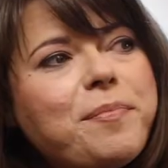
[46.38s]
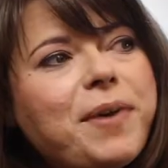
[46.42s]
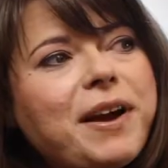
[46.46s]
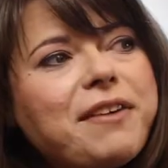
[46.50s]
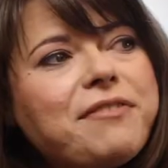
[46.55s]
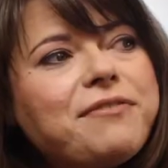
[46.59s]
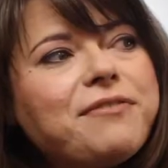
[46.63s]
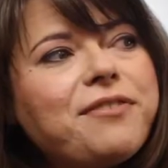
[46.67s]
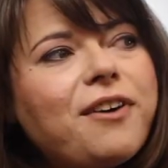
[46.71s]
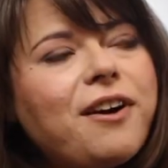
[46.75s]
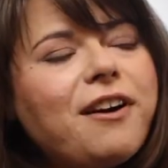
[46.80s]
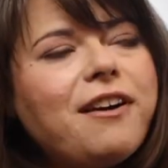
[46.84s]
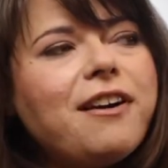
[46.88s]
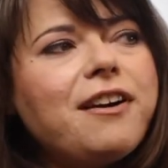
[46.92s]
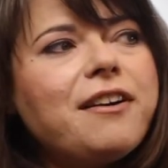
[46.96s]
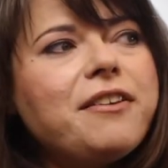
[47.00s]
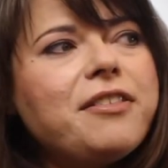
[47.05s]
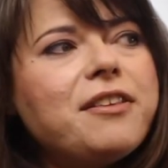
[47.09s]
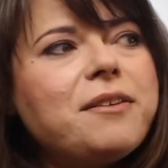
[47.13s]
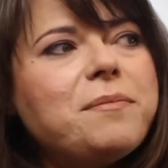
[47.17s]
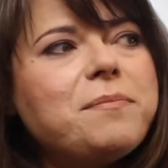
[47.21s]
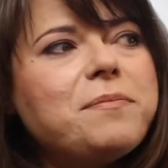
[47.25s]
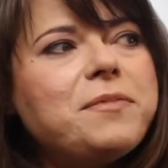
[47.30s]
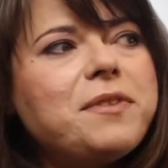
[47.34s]
By far,
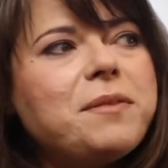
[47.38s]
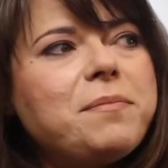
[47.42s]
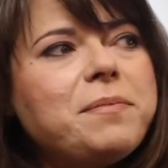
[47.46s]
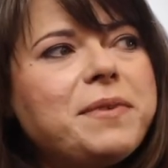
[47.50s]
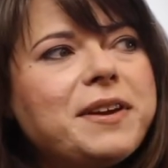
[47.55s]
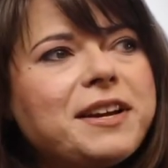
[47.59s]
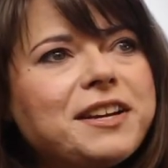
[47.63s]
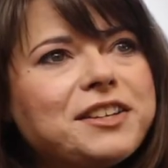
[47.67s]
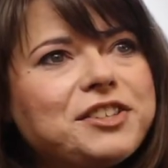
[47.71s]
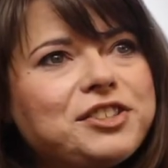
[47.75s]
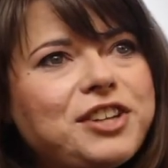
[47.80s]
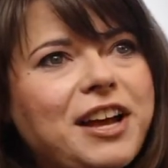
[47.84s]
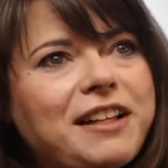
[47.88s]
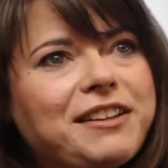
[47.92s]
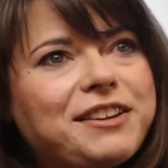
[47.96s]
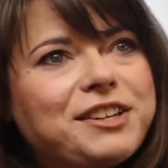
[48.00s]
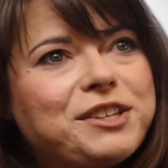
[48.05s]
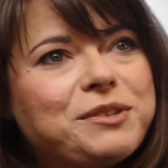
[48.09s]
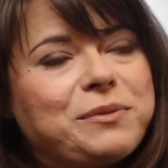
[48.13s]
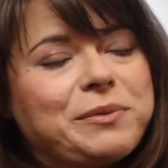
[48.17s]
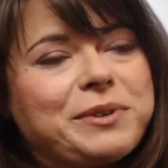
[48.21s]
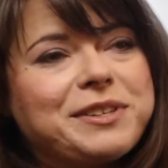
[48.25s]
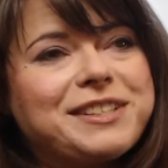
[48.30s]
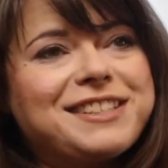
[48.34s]
the biggest
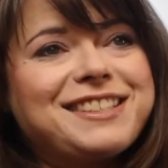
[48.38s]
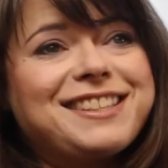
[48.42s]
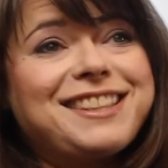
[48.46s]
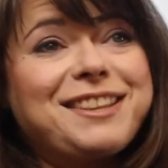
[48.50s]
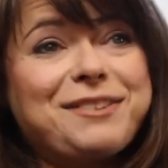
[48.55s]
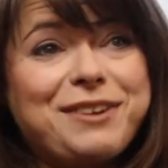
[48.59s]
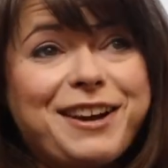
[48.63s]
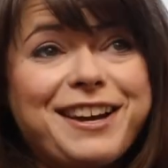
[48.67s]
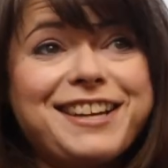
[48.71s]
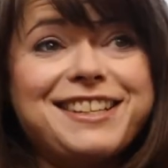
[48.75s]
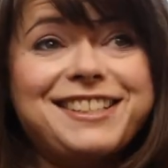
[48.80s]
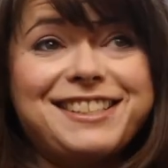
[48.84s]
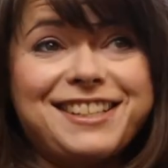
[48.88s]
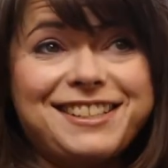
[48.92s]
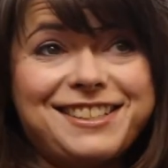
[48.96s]
challenge was the heist